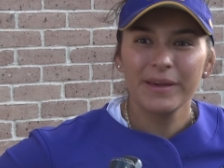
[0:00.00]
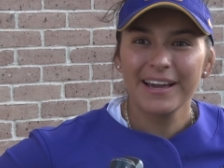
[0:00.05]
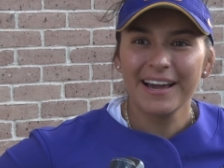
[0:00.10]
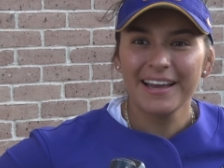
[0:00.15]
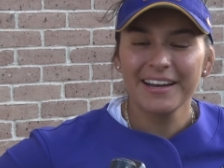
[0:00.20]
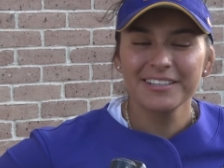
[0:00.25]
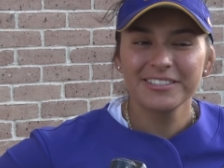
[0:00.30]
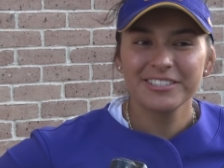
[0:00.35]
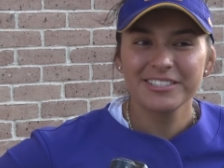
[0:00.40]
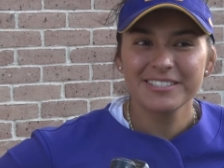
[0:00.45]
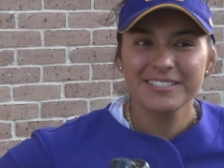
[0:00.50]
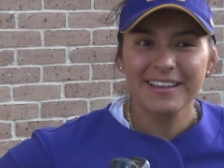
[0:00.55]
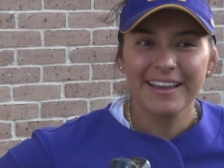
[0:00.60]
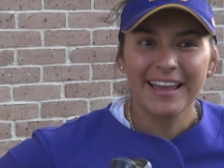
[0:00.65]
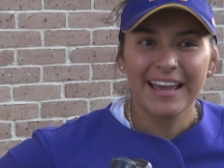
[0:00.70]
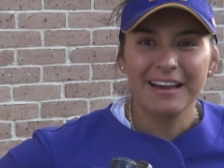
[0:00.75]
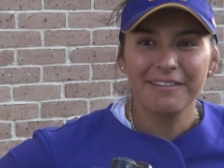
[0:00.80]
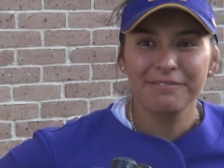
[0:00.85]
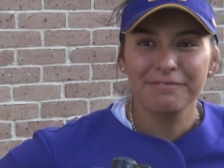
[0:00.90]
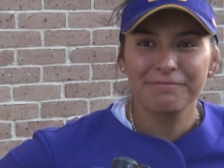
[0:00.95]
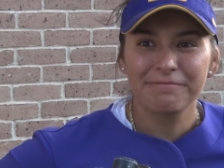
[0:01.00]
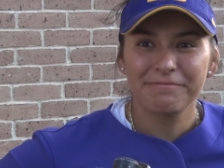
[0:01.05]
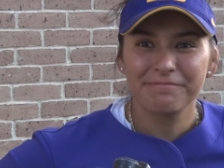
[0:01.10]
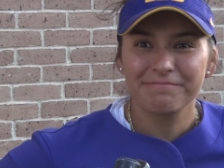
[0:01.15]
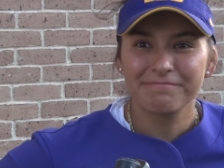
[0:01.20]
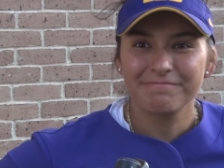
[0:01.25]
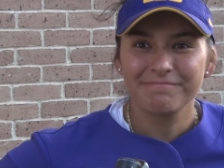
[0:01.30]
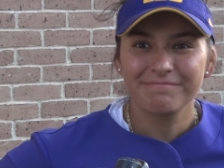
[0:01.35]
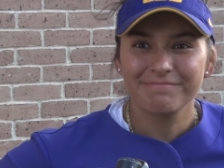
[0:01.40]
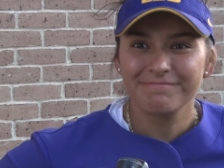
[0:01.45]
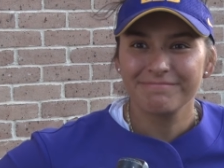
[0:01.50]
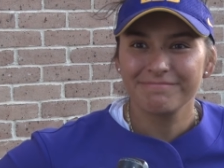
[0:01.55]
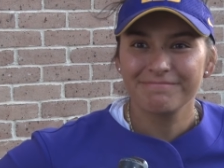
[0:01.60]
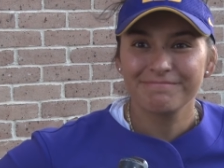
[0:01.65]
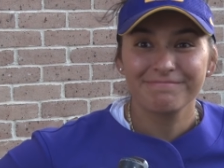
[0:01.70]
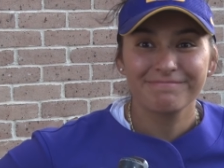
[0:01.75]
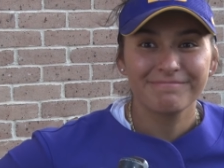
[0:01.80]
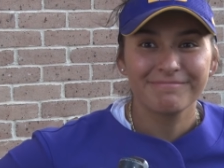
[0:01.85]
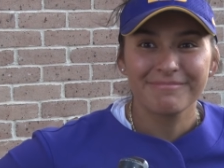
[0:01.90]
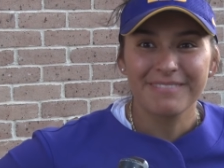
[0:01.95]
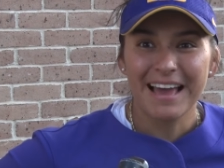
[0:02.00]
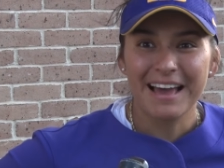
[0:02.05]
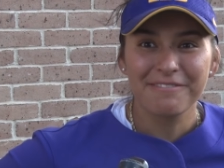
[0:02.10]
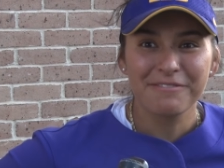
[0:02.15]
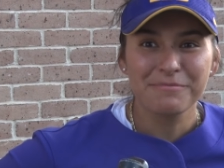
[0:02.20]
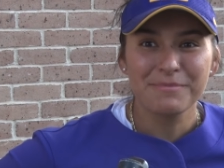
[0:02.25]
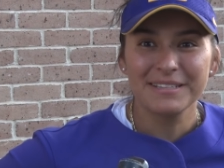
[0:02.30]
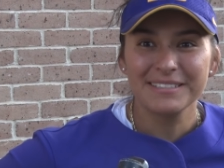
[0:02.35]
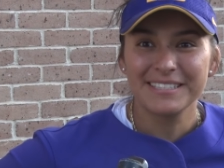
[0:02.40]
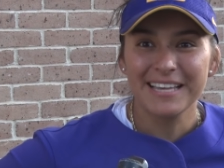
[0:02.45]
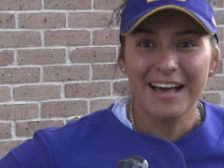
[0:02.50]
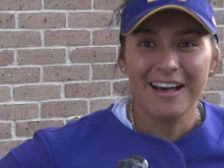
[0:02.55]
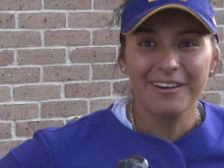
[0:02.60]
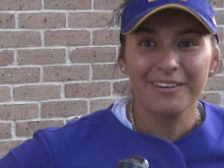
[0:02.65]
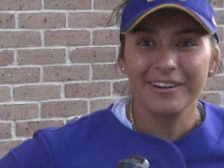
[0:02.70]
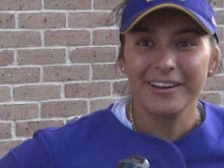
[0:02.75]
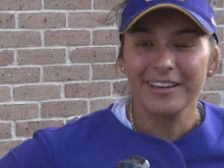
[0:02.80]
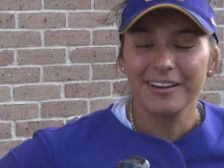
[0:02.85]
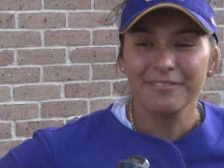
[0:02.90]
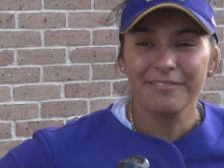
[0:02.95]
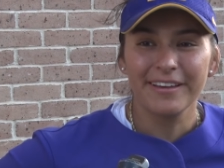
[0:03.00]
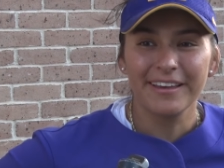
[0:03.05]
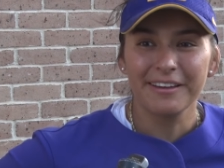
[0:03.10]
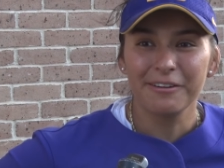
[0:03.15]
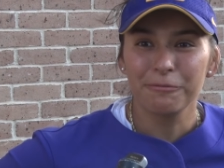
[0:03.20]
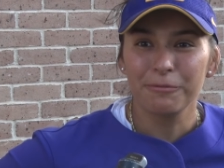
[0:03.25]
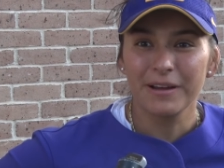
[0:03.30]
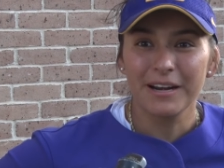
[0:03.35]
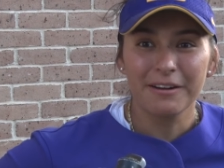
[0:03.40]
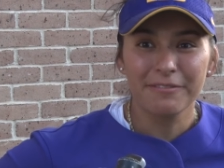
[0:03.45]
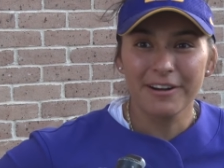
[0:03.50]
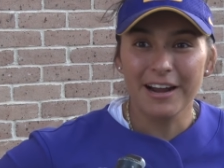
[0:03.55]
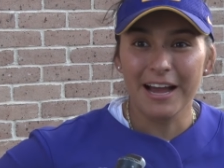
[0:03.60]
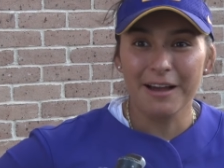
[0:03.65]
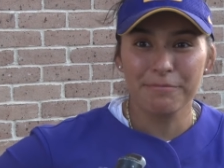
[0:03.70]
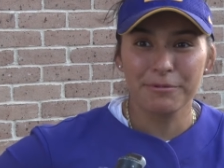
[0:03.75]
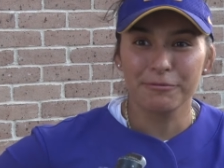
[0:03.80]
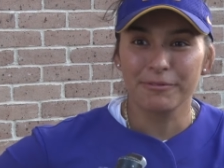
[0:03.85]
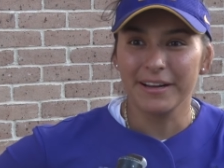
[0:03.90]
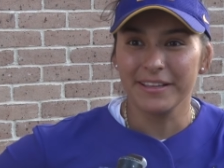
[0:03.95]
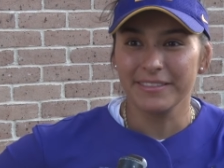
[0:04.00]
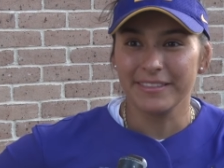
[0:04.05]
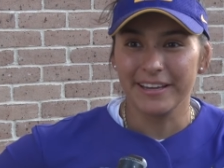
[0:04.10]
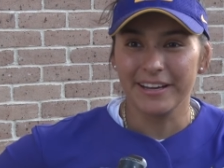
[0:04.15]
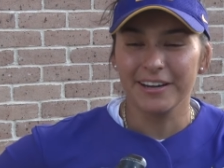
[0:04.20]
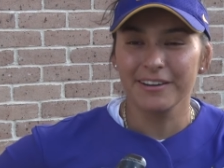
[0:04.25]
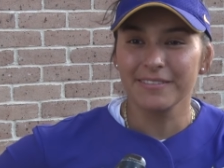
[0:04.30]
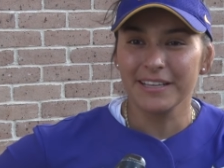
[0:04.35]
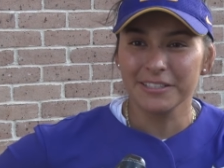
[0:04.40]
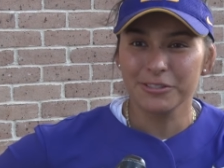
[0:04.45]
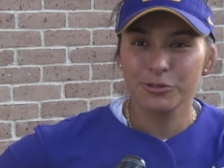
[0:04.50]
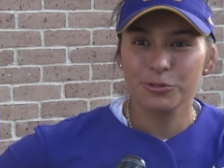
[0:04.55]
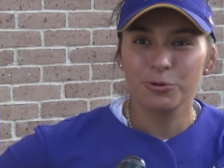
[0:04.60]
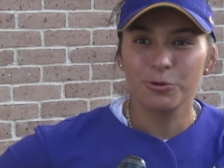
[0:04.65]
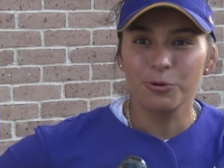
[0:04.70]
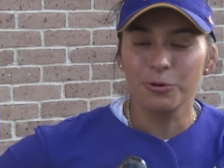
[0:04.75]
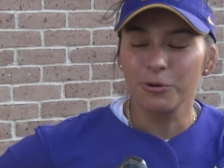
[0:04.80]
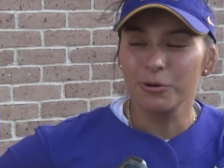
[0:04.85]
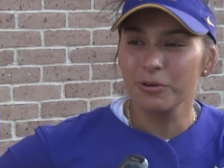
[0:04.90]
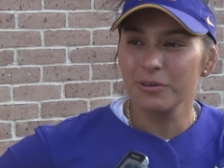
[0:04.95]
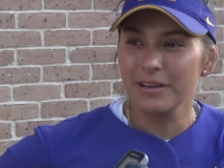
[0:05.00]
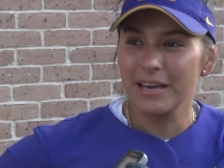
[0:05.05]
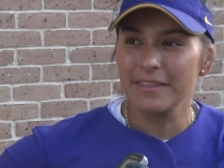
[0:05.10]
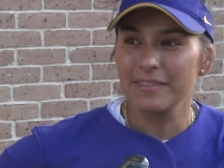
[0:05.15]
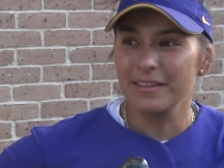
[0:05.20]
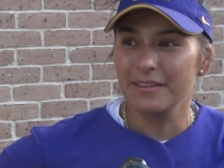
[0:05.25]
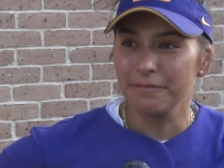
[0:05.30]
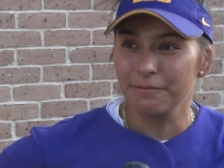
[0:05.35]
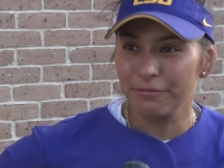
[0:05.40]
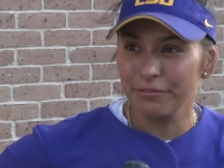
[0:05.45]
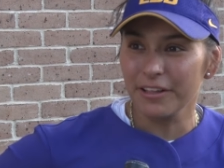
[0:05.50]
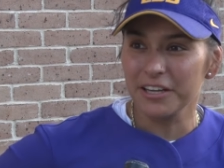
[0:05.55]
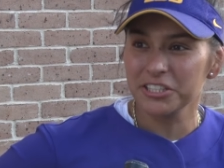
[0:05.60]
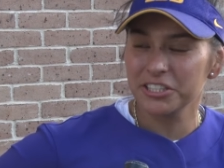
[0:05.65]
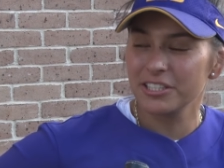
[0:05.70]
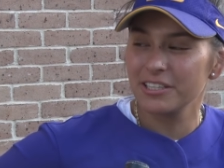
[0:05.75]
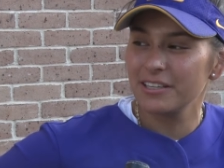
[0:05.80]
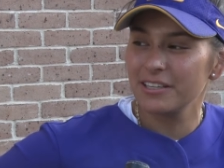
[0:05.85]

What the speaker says: We kind of just, like, have a mentality of, like, whatever happened right there, that's cool, and then flush